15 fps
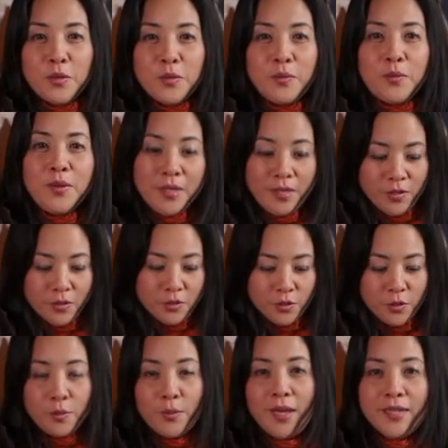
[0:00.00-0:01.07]
to
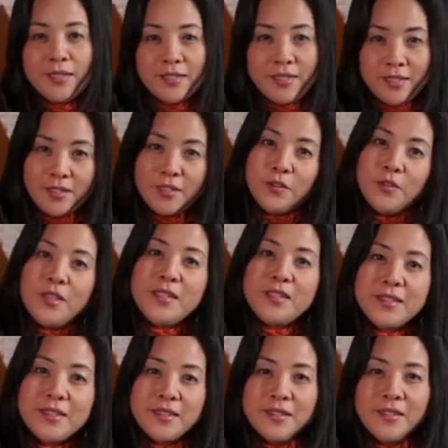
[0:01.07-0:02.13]
follow, and you
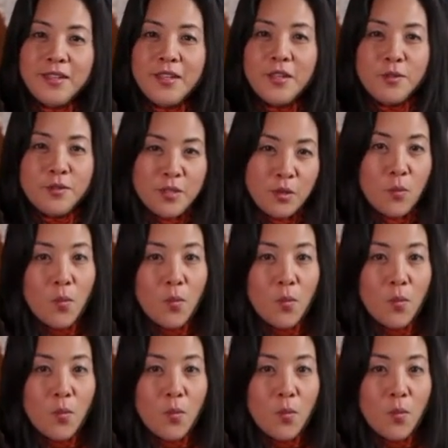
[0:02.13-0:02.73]
don't need very many